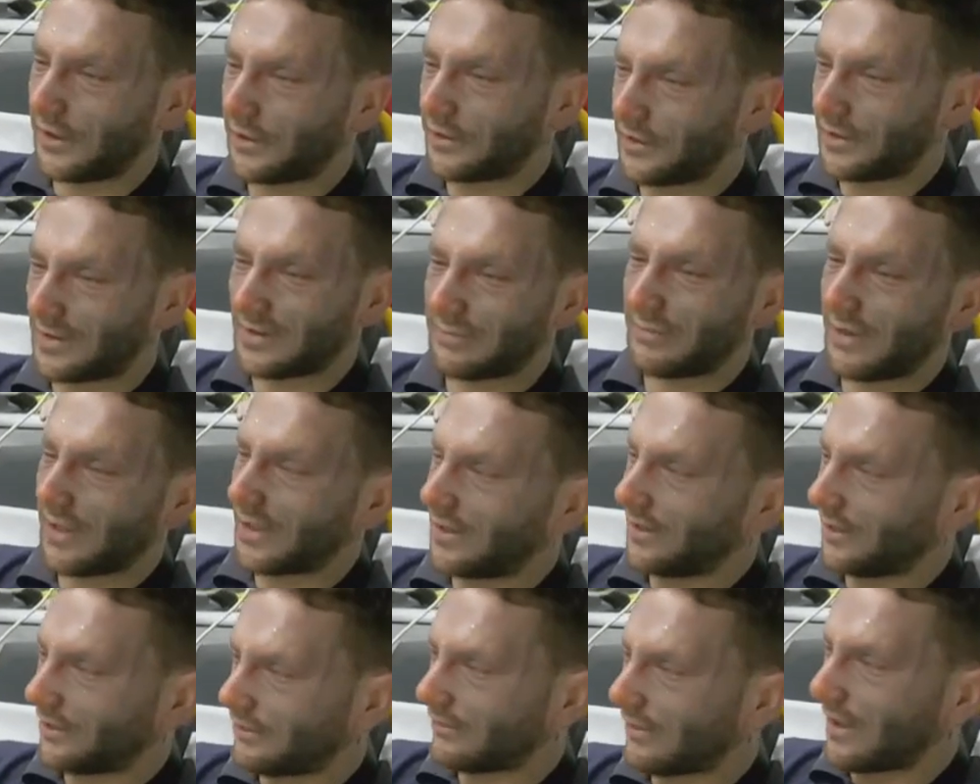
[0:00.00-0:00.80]
drive
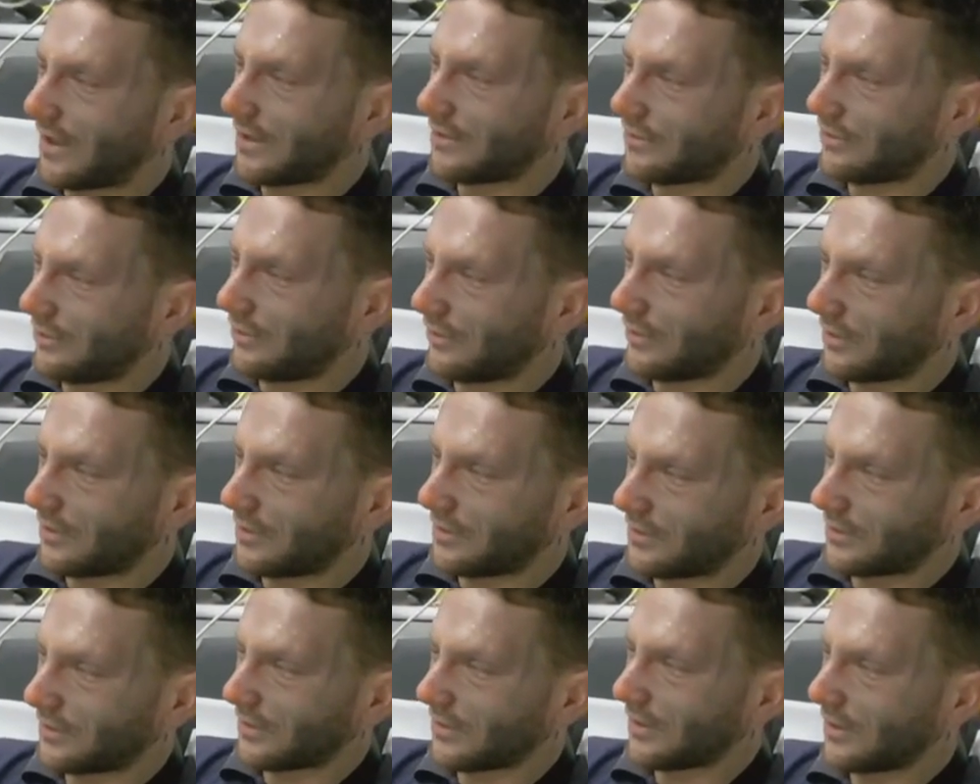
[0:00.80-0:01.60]
is an
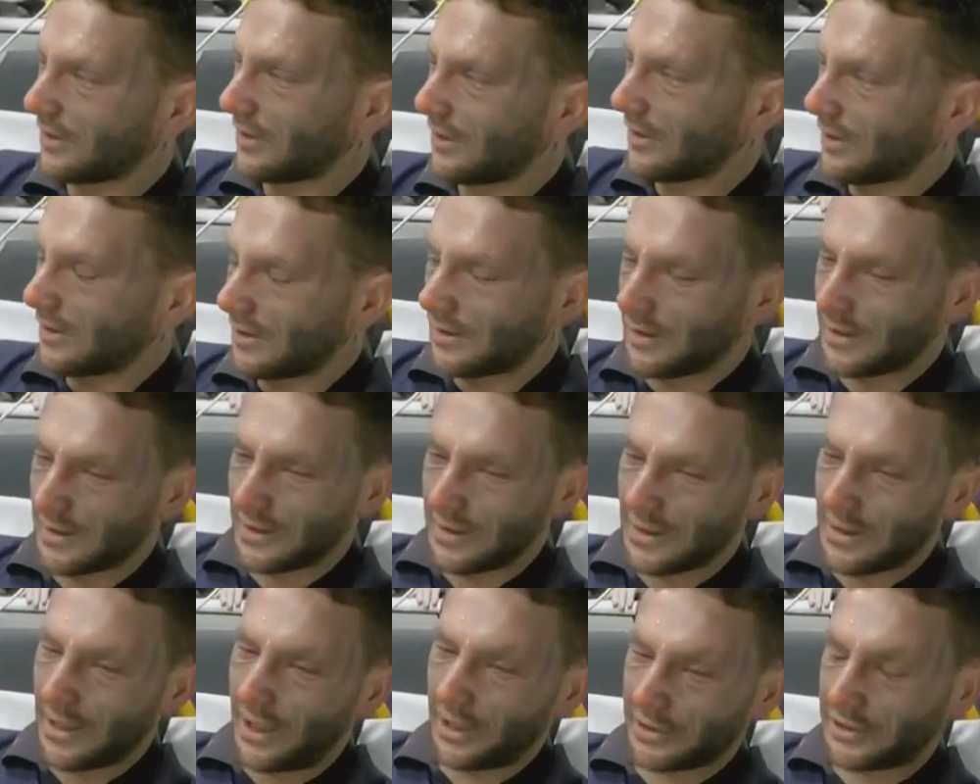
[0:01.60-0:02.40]
opportunity for Dr.
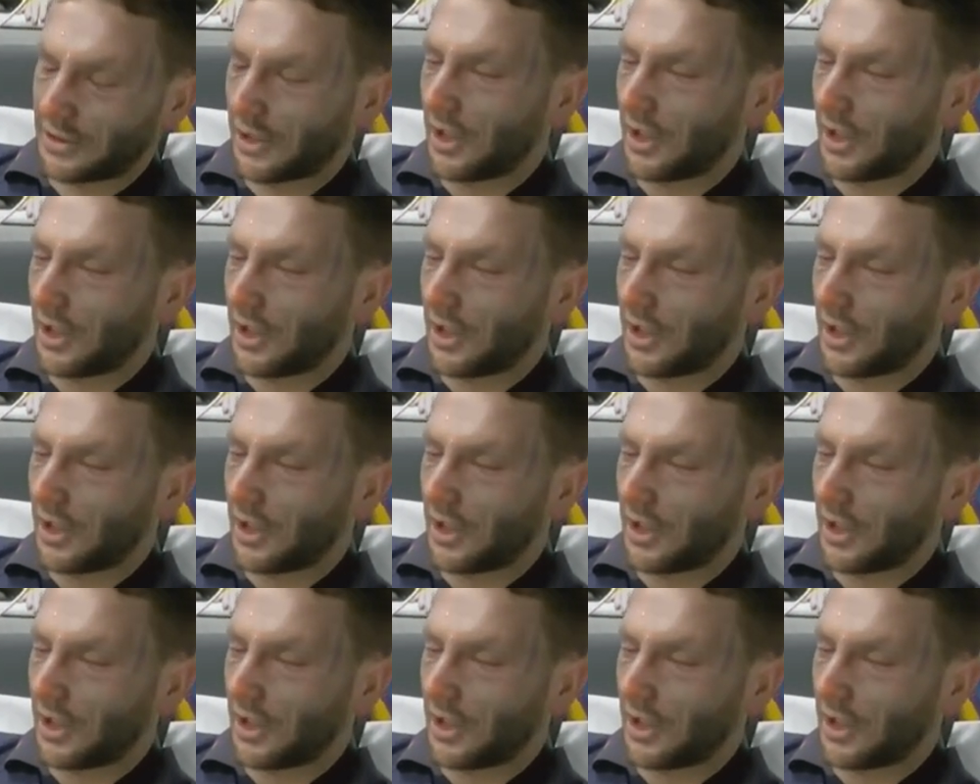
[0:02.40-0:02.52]
Katie and